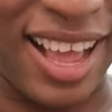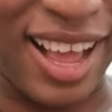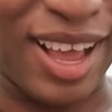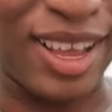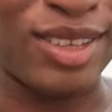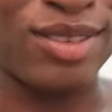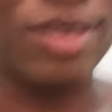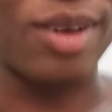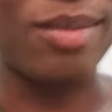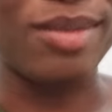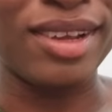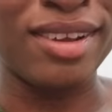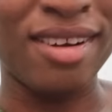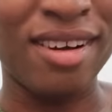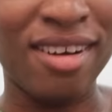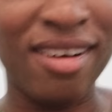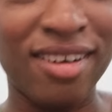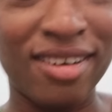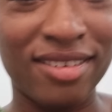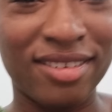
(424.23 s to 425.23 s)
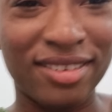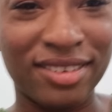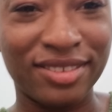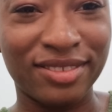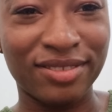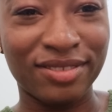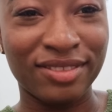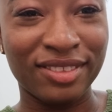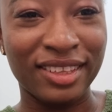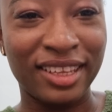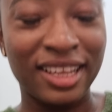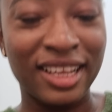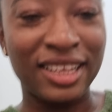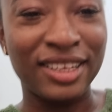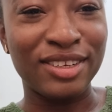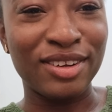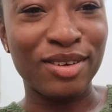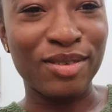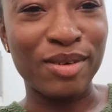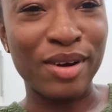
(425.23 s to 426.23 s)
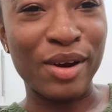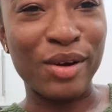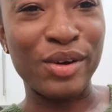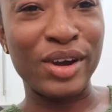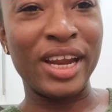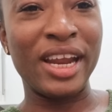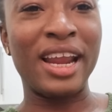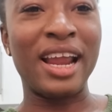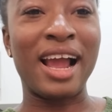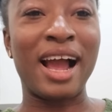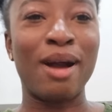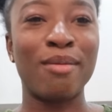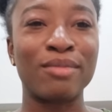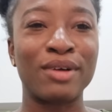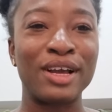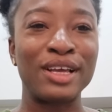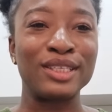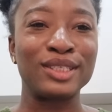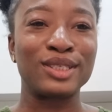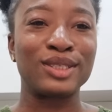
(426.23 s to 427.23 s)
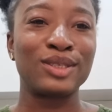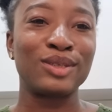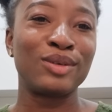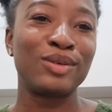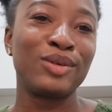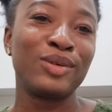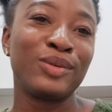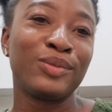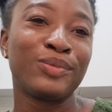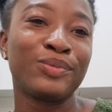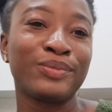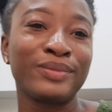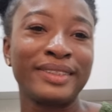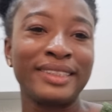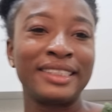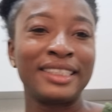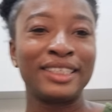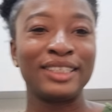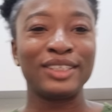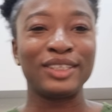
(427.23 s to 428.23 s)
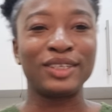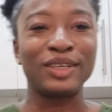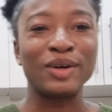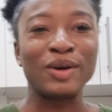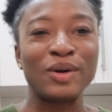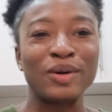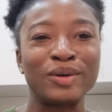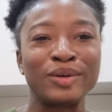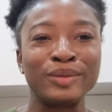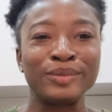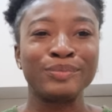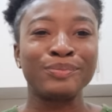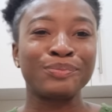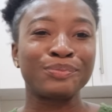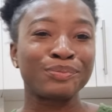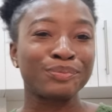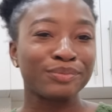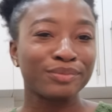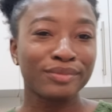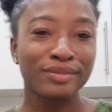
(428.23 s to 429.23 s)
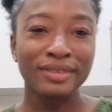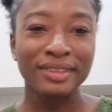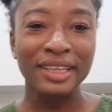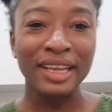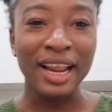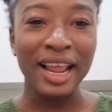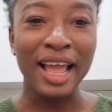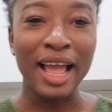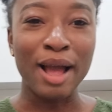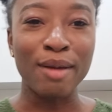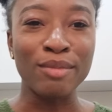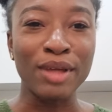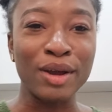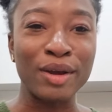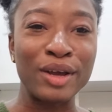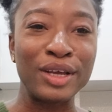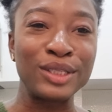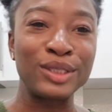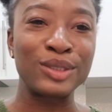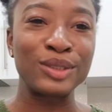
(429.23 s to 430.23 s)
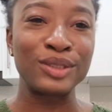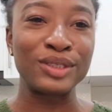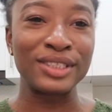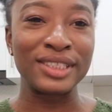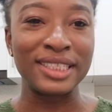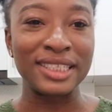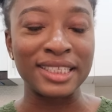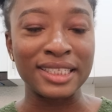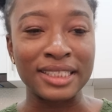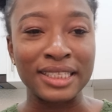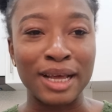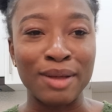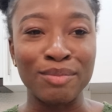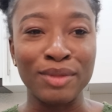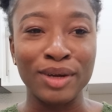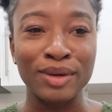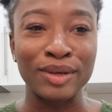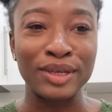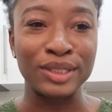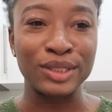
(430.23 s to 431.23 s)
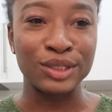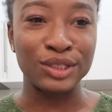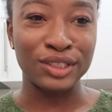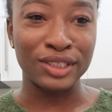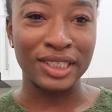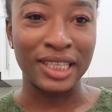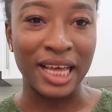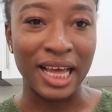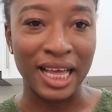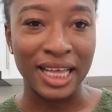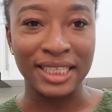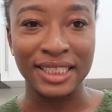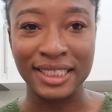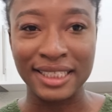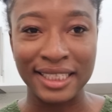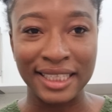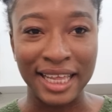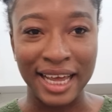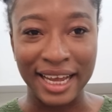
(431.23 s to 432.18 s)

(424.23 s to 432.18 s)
As for me, Oh, don't worry. I'm going to, you know, I'm not going to do this. I'm not going to do that.